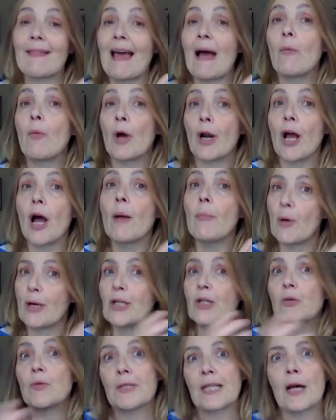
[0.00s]
that one up when
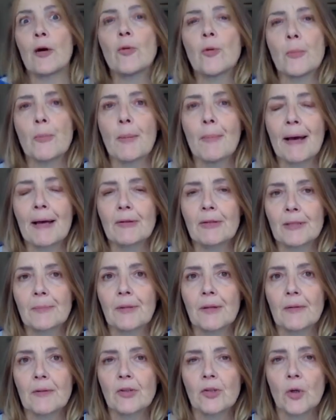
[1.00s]
you tell them about
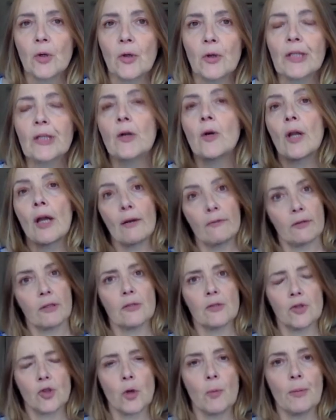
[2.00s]
something that's gone on in your life that
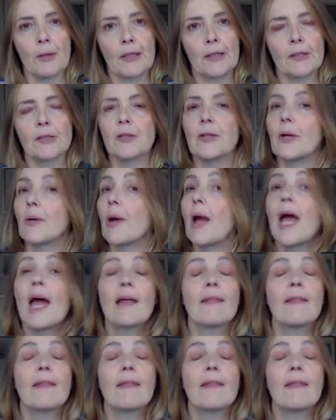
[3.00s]
is troubling to you.